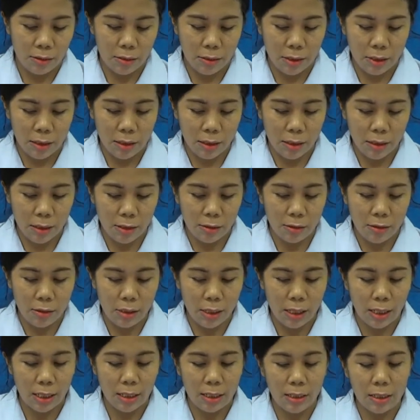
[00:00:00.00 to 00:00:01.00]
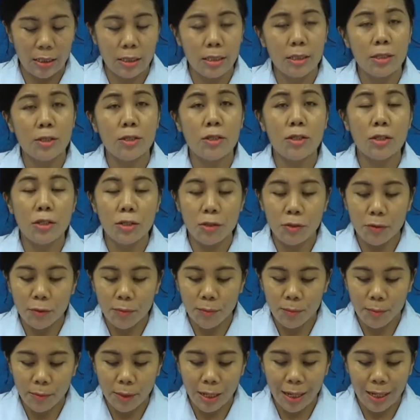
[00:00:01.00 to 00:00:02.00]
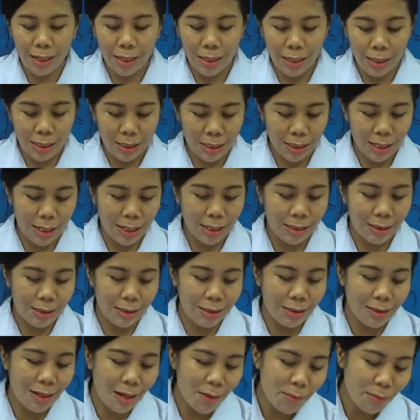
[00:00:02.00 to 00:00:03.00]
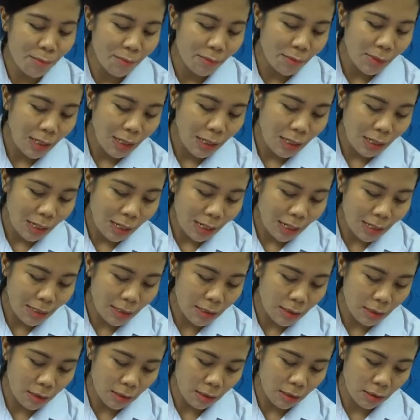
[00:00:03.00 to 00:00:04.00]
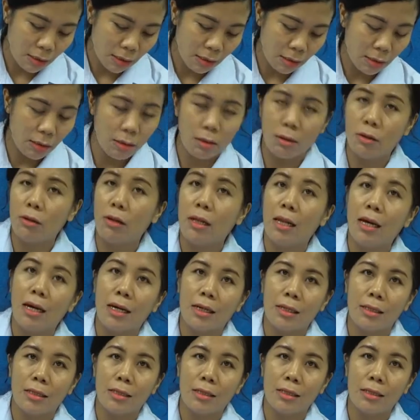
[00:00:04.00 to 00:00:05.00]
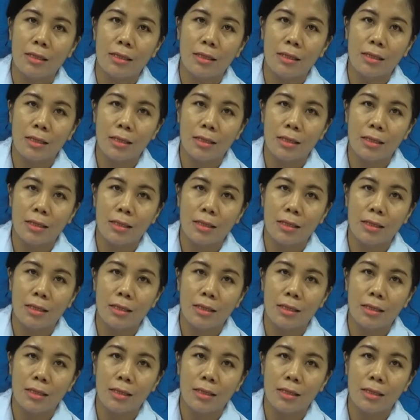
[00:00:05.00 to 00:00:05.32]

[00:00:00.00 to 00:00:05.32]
Okay, look like this cube, it has some edges or lines.